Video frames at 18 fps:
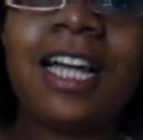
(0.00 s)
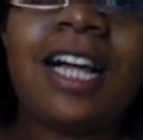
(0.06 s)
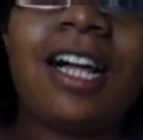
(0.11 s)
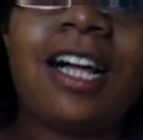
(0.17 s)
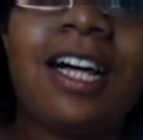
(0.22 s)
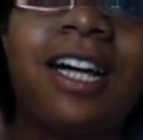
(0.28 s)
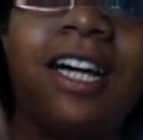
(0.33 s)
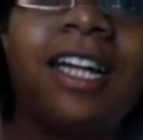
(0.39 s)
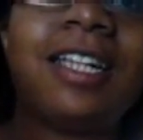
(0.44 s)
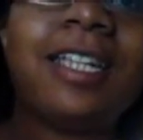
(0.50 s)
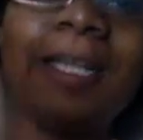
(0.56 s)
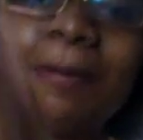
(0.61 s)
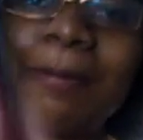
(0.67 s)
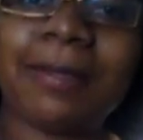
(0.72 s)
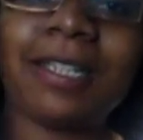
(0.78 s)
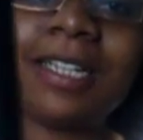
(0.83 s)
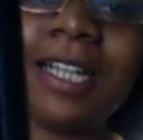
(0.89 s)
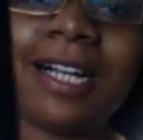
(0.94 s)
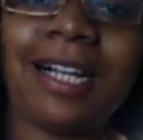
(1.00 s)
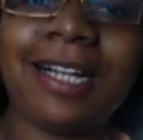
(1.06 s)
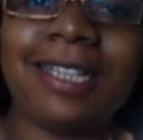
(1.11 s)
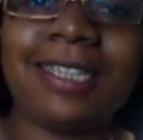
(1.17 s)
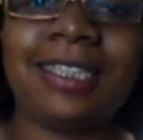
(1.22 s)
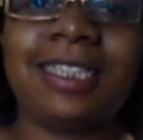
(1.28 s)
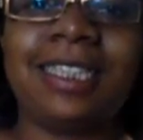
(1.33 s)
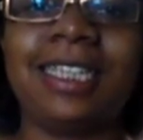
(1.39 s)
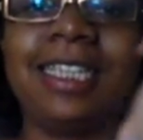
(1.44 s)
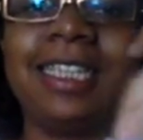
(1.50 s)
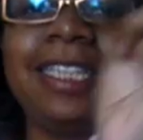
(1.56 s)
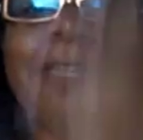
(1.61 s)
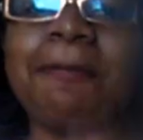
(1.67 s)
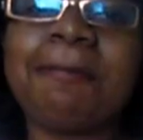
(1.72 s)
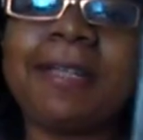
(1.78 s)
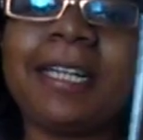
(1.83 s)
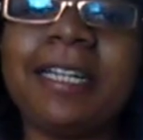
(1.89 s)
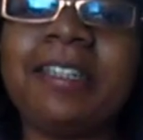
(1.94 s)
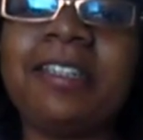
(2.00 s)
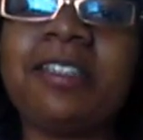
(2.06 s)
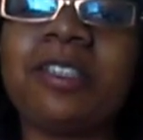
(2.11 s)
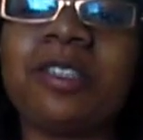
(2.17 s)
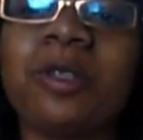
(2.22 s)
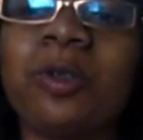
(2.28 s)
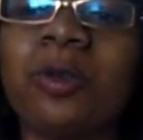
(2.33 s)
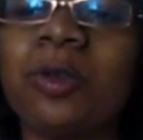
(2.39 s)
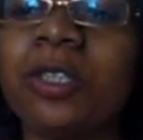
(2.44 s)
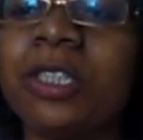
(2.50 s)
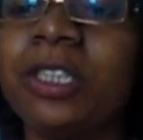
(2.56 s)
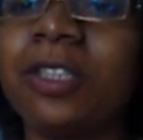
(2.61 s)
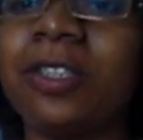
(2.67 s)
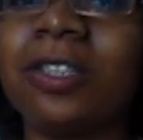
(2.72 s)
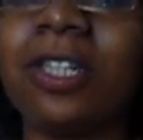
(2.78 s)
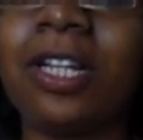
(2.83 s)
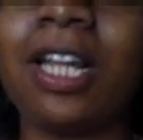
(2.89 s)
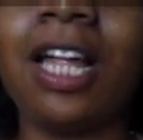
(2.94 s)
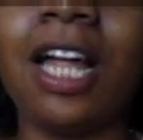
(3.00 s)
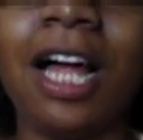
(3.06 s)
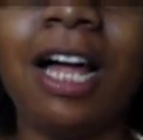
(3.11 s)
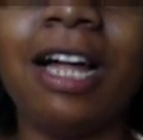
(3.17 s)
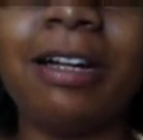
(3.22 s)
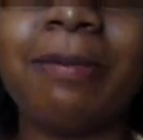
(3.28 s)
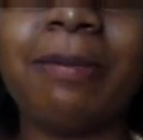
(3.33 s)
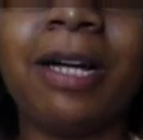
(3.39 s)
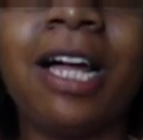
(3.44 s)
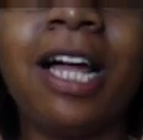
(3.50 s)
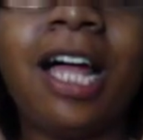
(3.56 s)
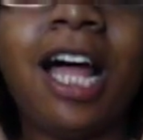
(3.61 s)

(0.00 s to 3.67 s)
uh, lip gloss and uh, lip liner tutorial um,